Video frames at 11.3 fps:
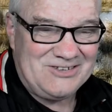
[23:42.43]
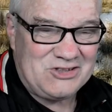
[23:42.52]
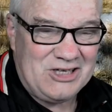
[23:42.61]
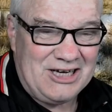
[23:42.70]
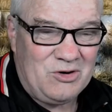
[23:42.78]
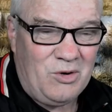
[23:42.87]
It's
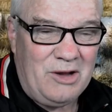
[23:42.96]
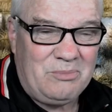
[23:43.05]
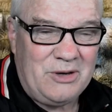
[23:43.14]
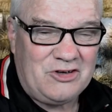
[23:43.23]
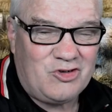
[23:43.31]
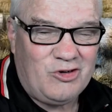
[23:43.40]
quite
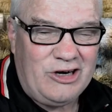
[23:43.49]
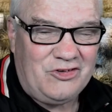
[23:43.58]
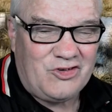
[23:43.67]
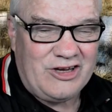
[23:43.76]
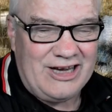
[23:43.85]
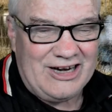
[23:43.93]

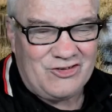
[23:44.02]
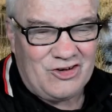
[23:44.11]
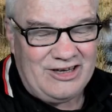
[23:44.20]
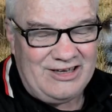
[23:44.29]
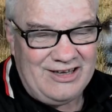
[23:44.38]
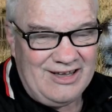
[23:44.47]
picturesque,
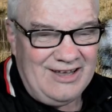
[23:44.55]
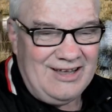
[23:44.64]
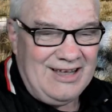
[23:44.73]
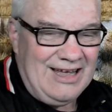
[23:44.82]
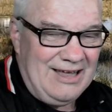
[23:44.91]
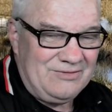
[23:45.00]
actually.
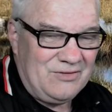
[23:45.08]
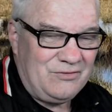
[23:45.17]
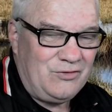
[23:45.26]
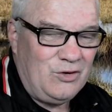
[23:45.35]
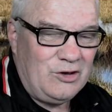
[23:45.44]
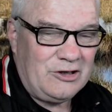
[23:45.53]
A
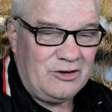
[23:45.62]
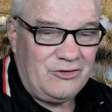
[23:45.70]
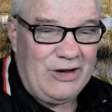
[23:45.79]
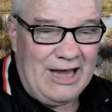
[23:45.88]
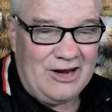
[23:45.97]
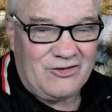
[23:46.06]
few little
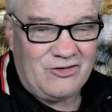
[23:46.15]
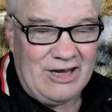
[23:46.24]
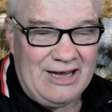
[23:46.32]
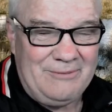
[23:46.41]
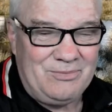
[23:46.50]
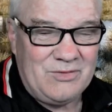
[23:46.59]
ducks
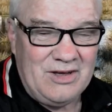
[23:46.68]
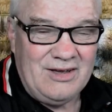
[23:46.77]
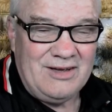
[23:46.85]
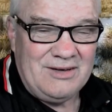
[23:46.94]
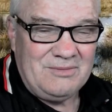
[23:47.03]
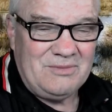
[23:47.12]

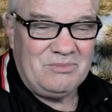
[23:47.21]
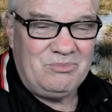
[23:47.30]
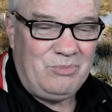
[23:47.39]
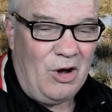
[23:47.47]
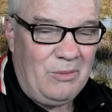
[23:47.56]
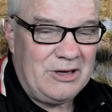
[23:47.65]

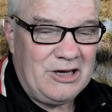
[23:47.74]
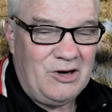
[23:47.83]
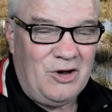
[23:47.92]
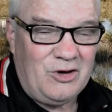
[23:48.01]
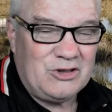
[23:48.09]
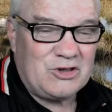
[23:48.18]
bobbing
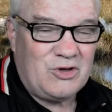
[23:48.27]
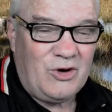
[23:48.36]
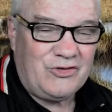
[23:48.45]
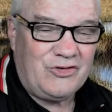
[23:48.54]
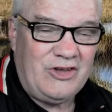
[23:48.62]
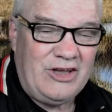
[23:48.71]
along
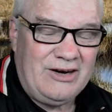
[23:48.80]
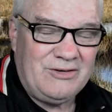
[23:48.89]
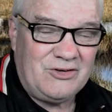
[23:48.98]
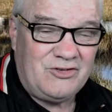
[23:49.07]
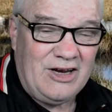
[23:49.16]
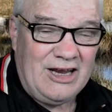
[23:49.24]
across there
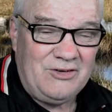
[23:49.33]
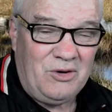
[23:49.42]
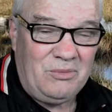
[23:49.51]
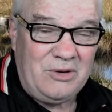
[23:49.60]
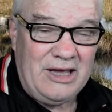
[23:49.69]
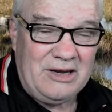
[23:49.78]
would
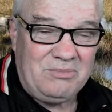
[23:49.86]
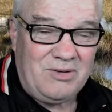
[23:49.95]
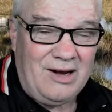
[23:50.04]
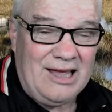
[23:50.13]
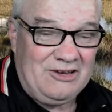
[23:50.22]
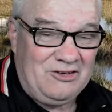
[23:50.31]
not be out of
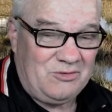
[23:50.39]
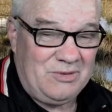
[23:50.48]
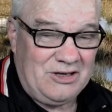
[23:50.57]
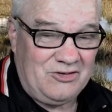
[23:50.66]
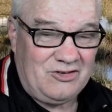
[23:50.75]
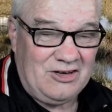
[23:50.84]
place.
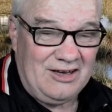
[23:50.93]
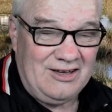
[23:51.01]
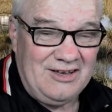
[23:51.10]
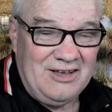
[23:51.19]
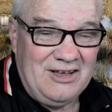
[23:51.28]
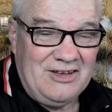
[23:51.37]
But
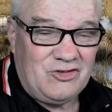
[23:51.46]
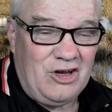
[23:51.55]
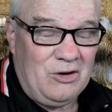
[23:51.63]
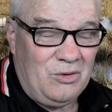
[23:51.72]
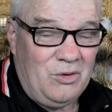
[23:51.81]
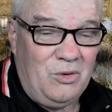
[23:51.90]

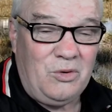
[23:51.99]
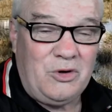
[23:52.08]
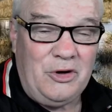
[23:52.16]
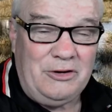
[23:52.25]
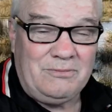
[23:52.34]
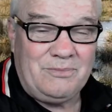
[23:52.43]
so all good.